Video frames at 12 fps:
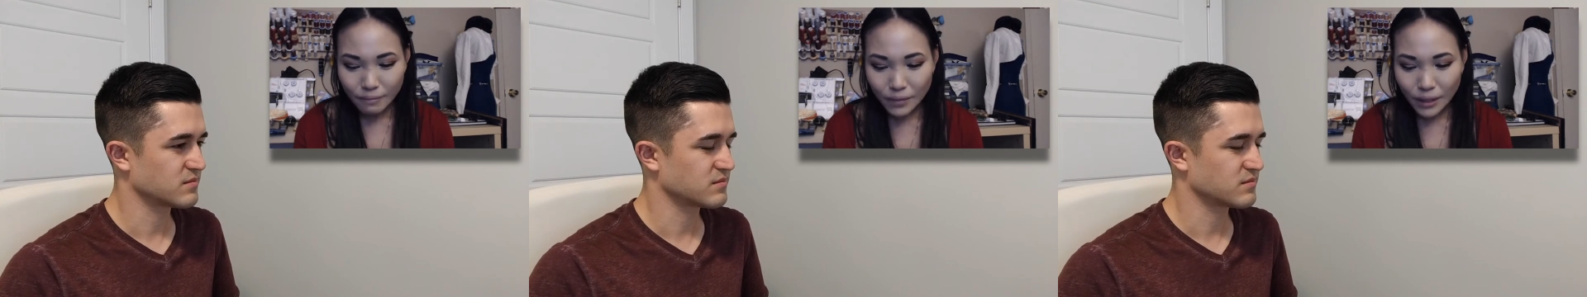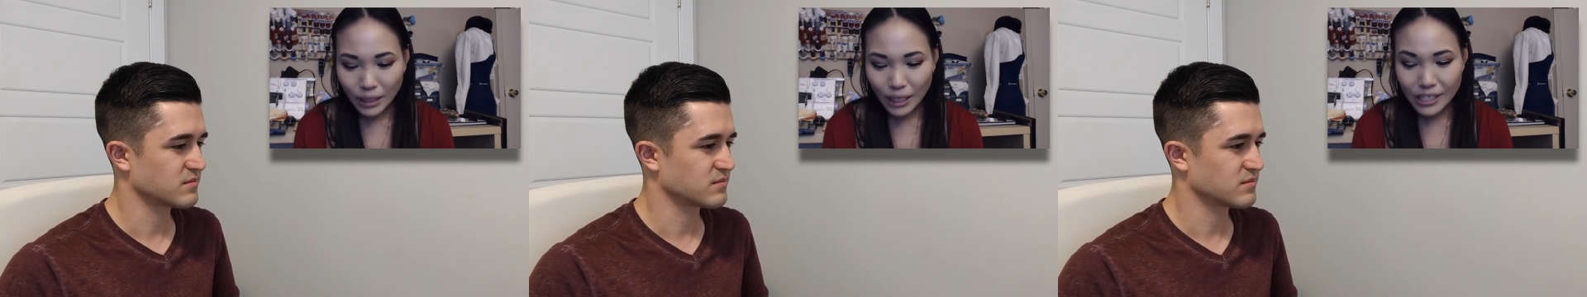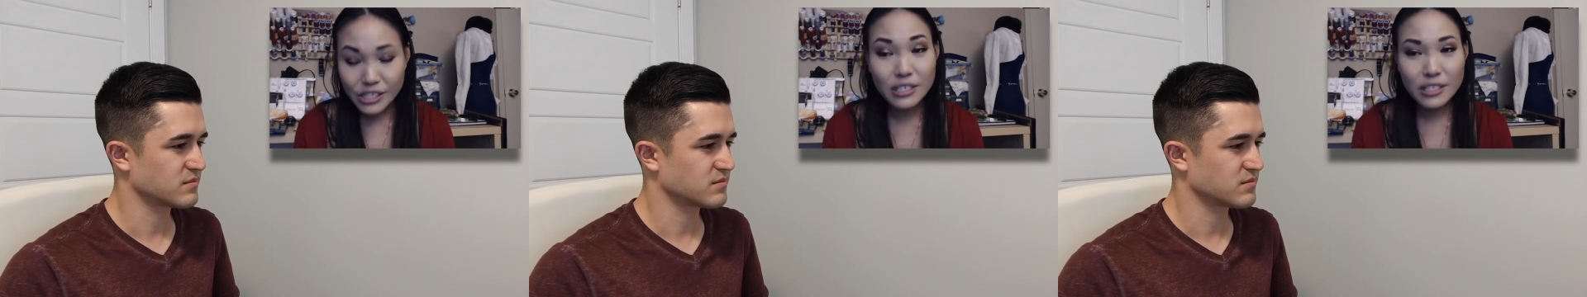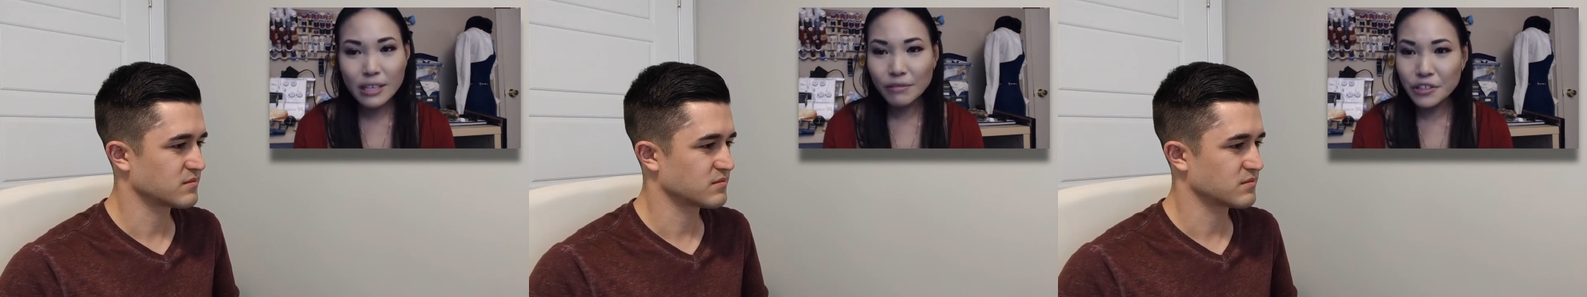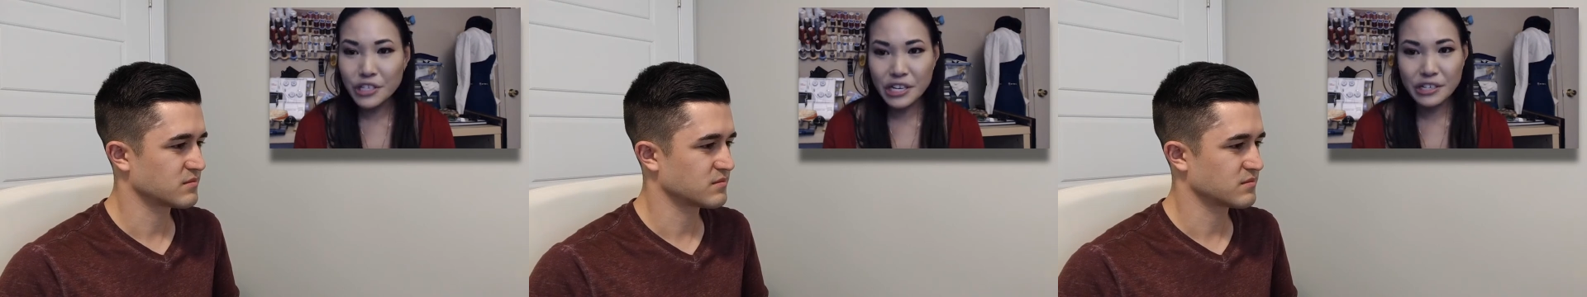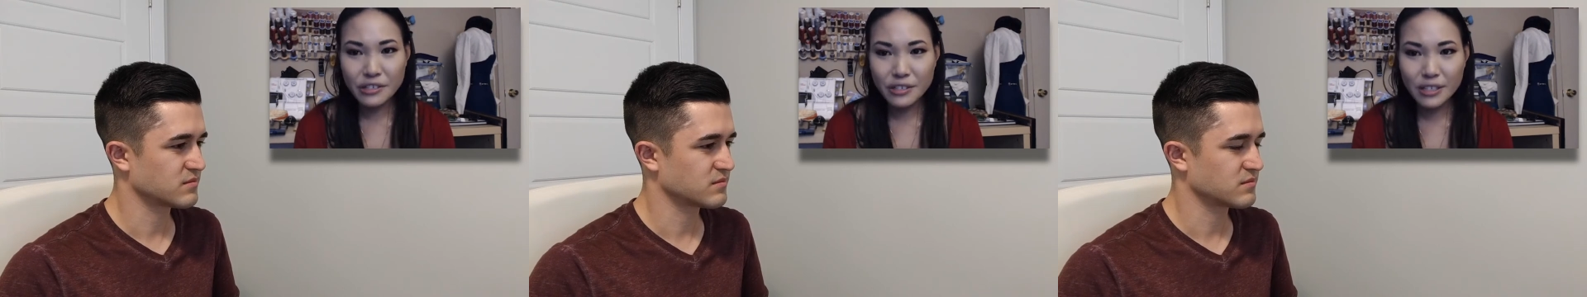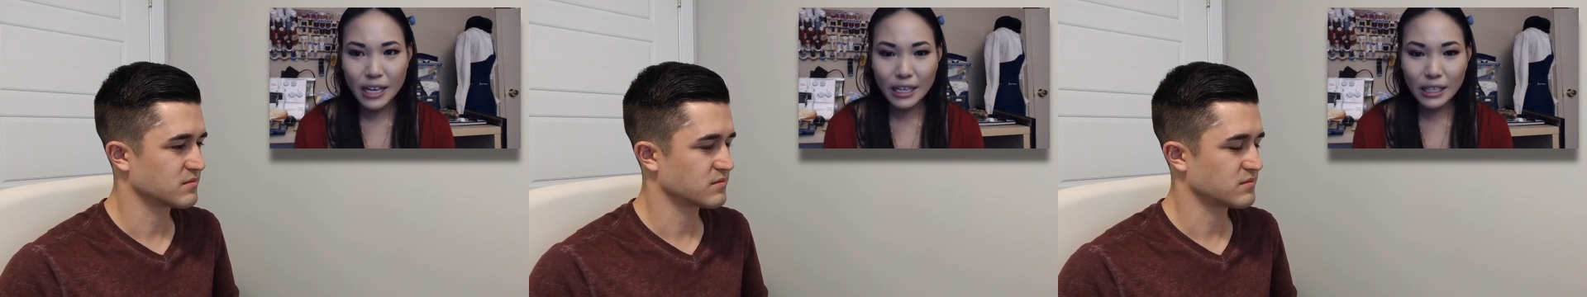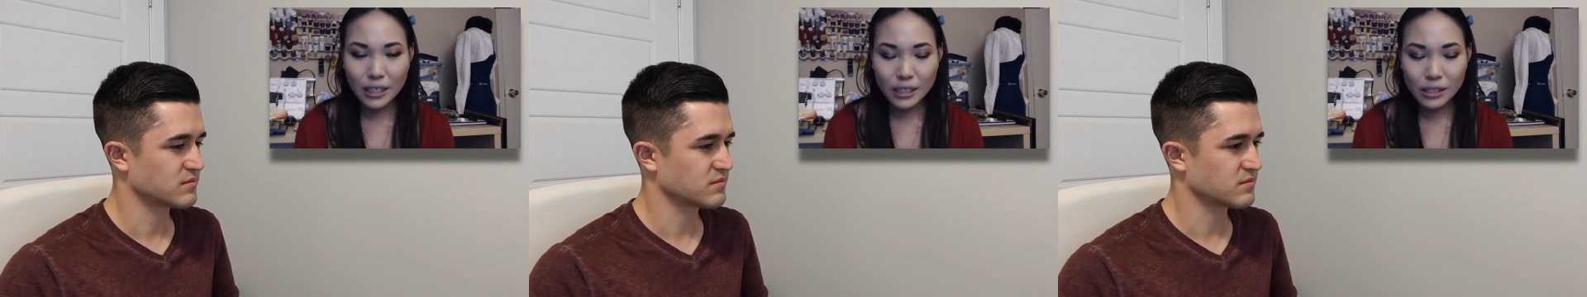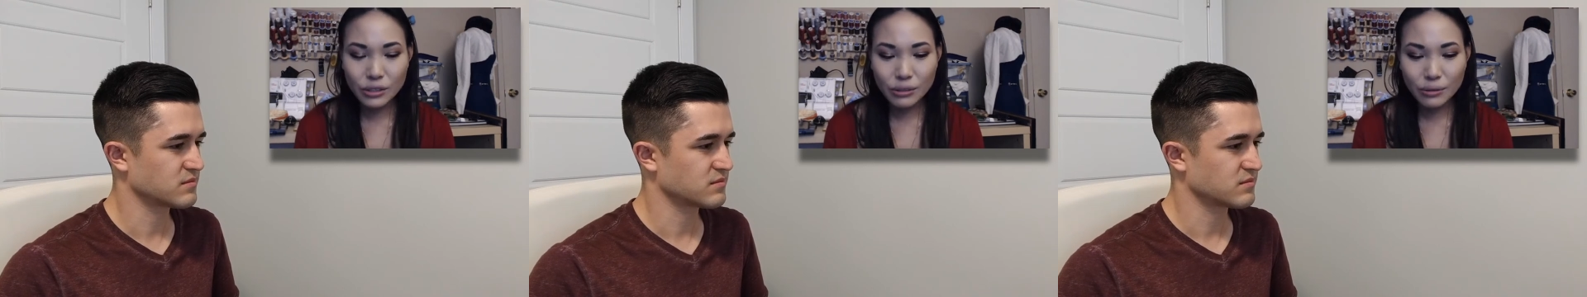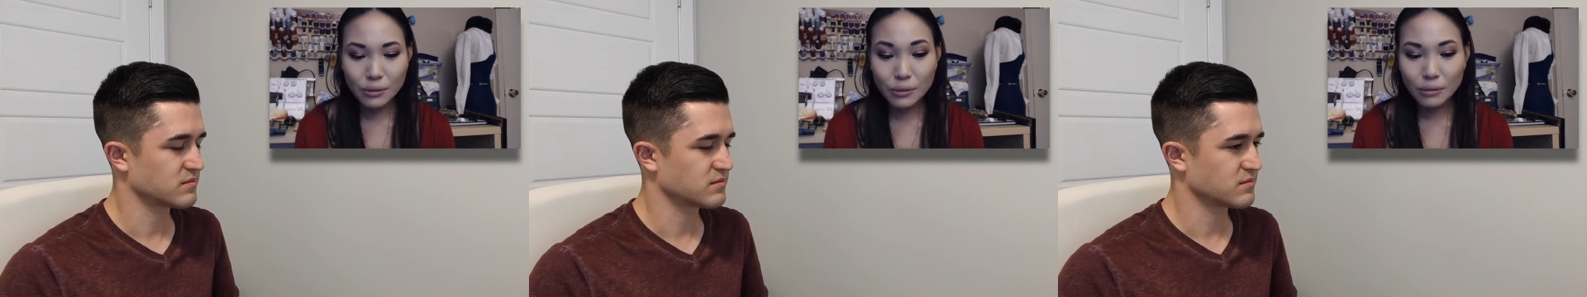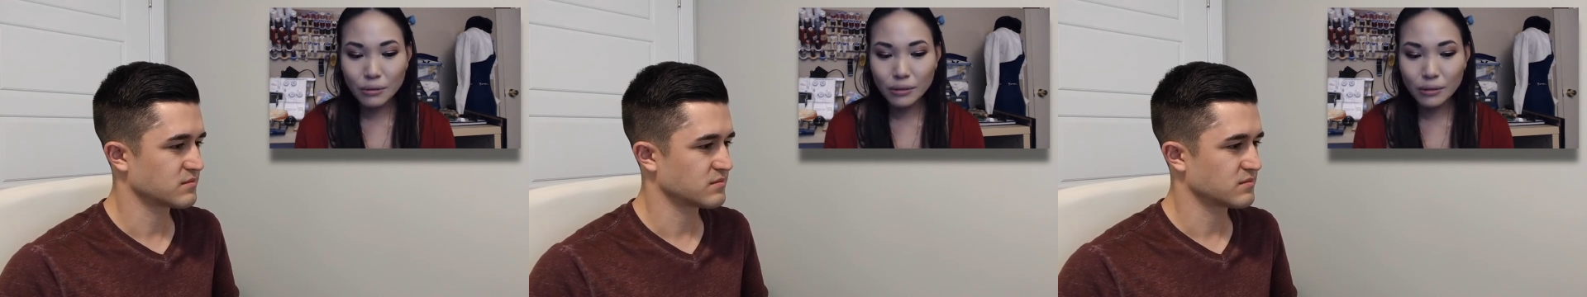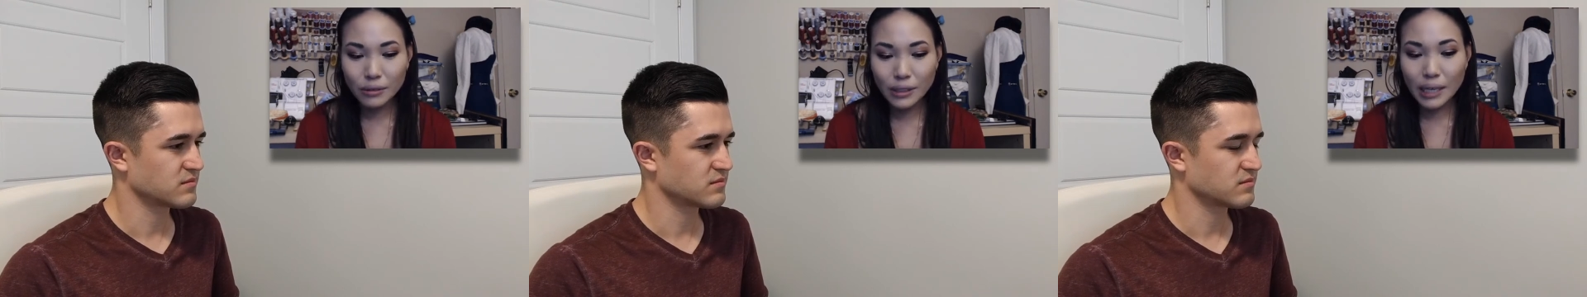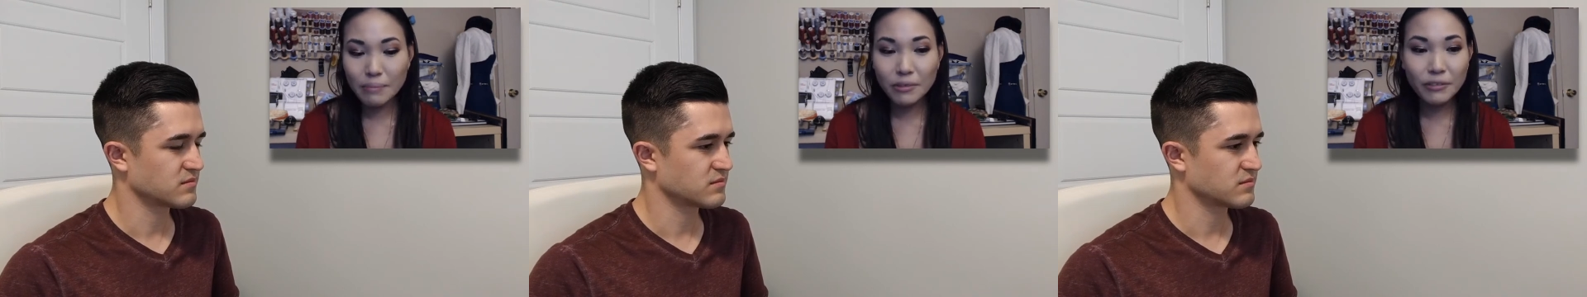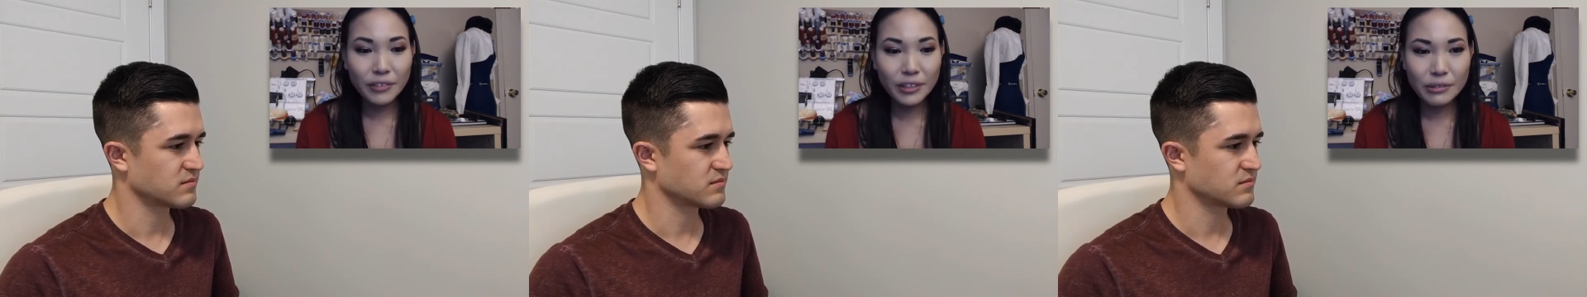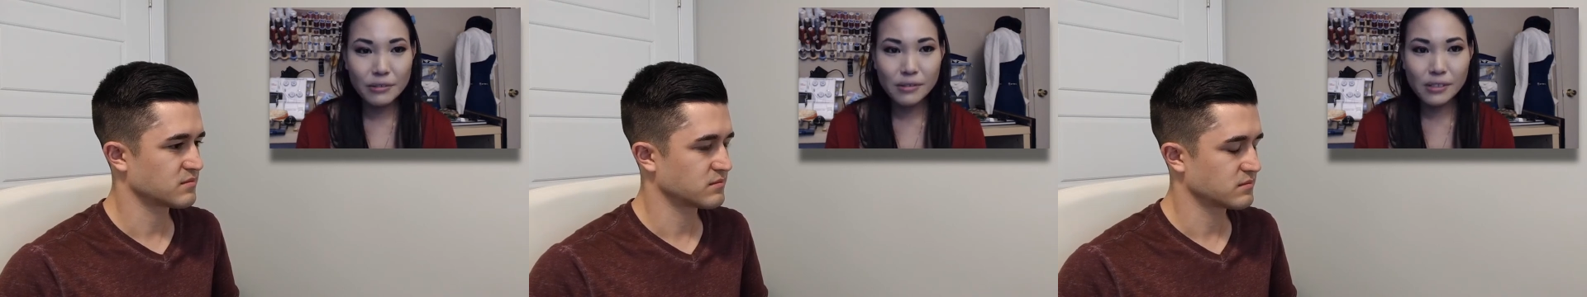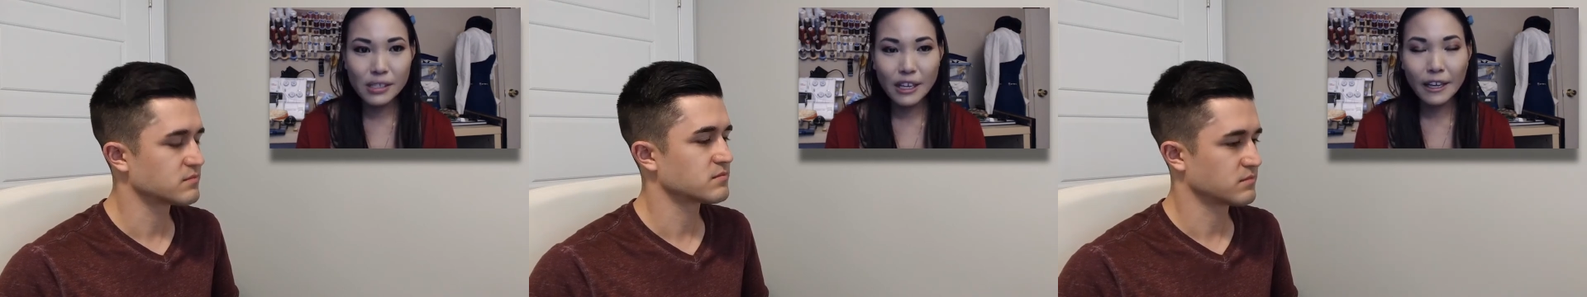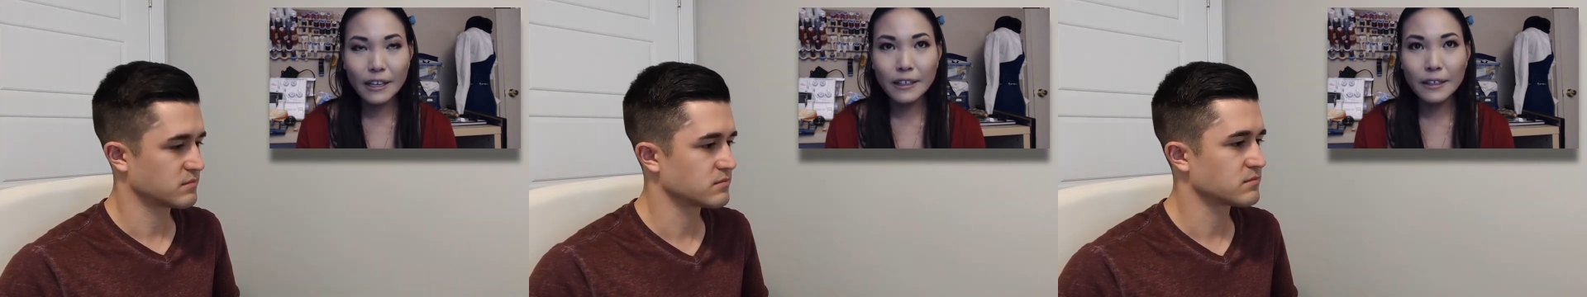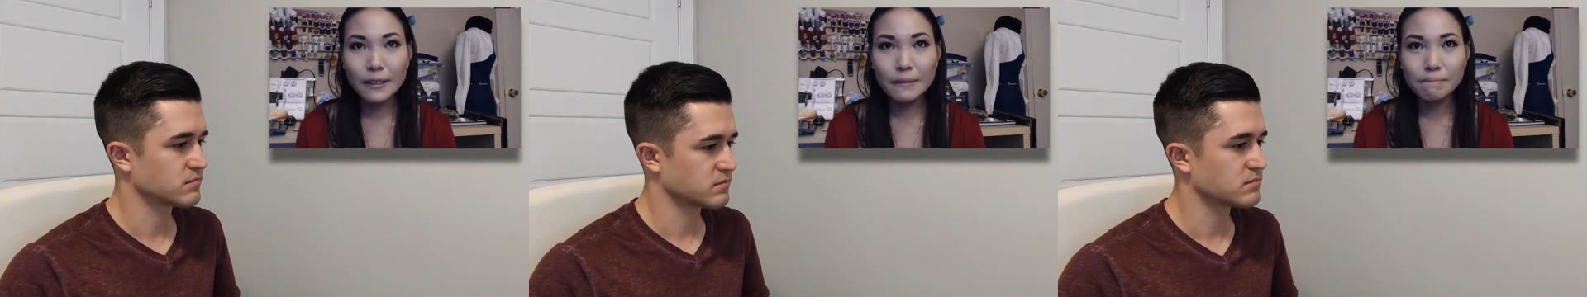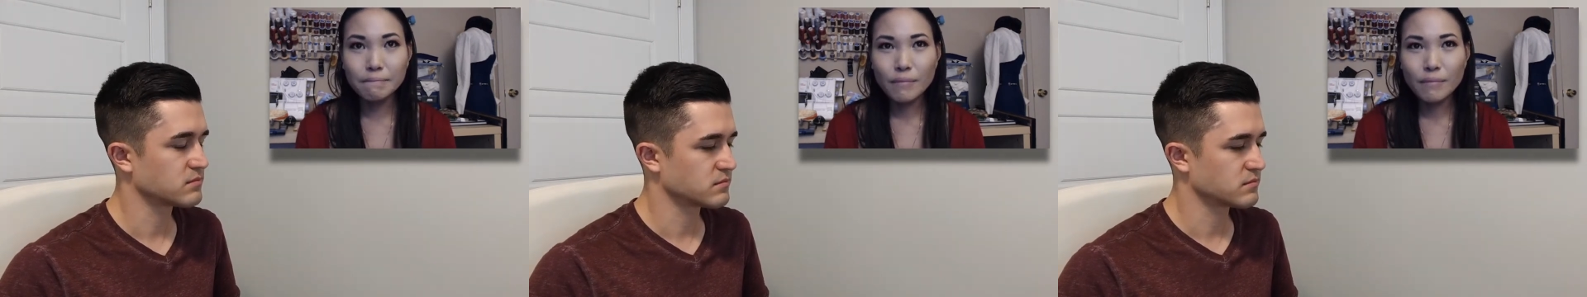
Speaker 1: actually several channels that do game reviews and um